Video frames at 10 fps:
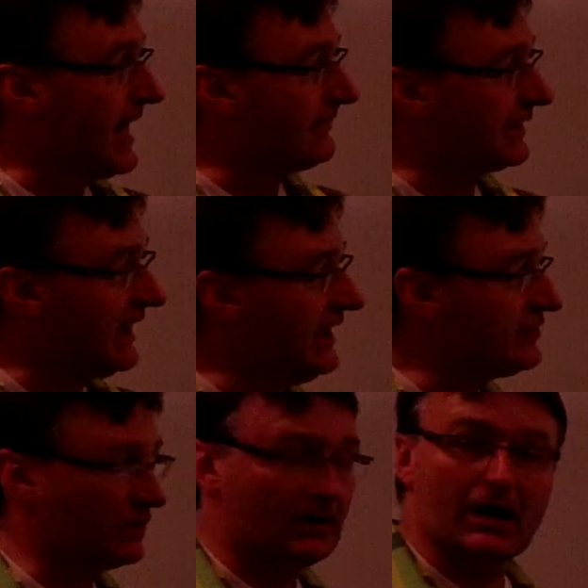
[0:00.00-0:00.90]

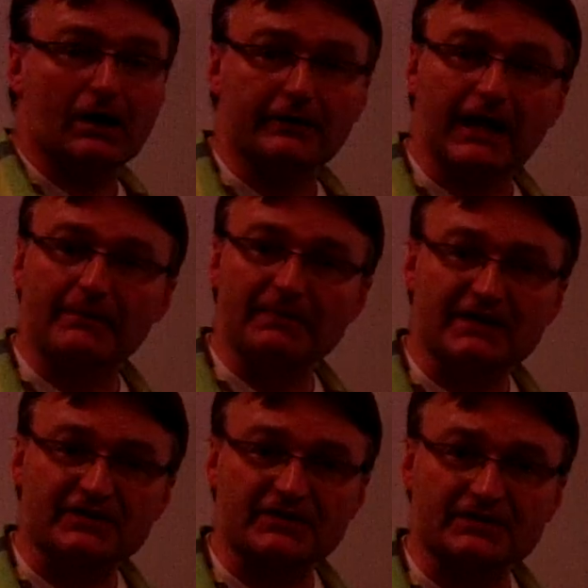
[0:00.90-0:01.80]
application of
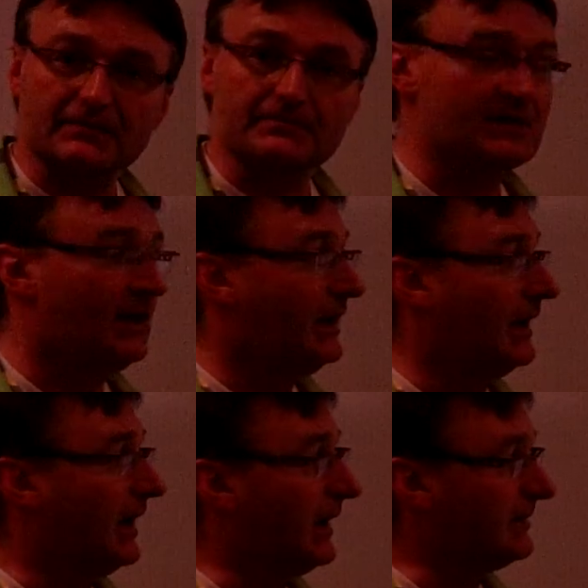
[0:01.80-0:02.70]
ABS systems
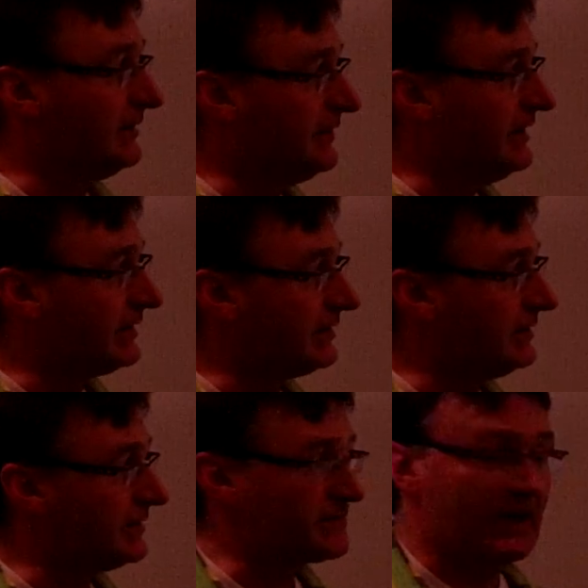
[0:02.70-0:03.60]
in
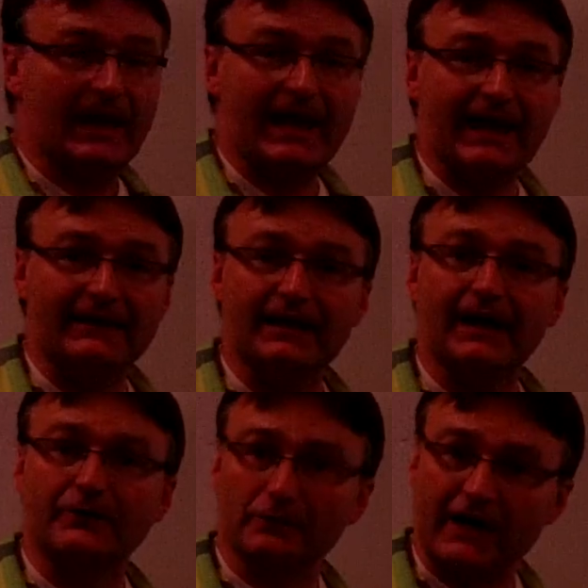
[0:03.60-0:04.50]
vehicles and
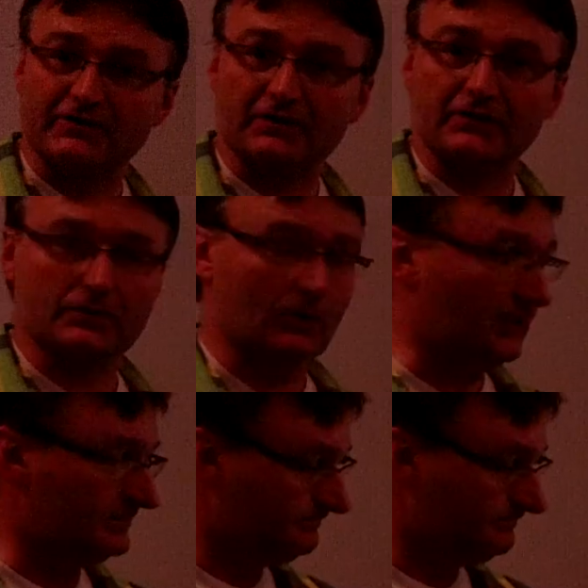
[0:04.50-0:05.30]
traction control.